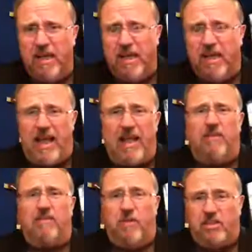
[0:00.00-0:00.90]
He
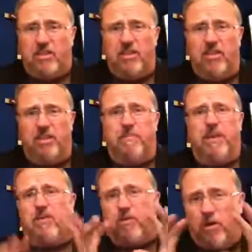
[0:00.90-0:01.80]
allowed Christians to
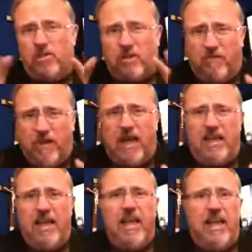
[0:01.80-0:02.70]
be
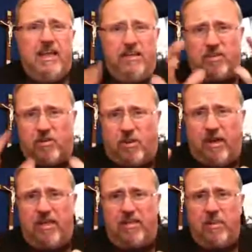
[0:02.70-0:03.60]
crucified in the
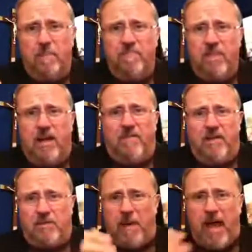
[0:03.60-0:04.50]
trees of
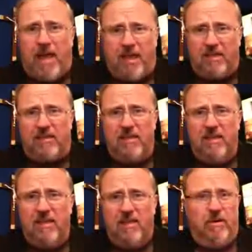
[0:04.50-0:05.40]
his palace,
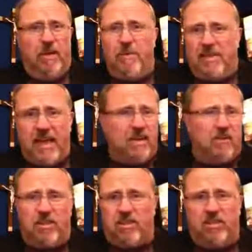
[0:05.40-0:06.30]
where they would take
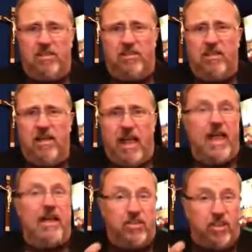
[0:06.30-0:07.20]
Christians
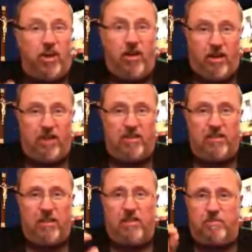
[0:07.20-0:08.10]
and
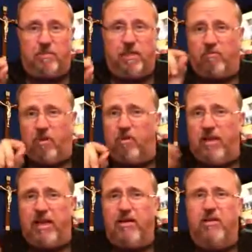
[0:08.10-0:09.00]
journalists that, that wrote
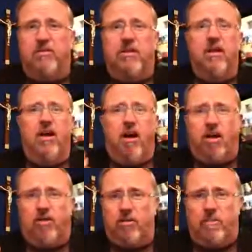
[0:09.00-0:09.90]
any news
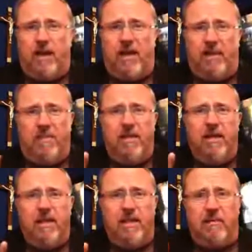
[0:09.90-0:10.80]
articles about him
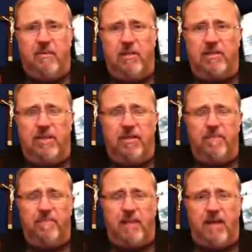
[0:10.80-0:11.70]
that was
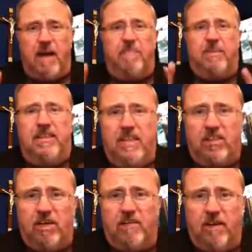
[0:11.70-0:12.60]
um, in
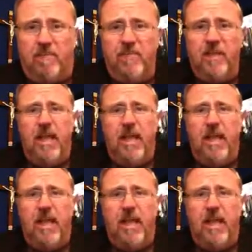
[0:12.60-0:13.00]
opposition of him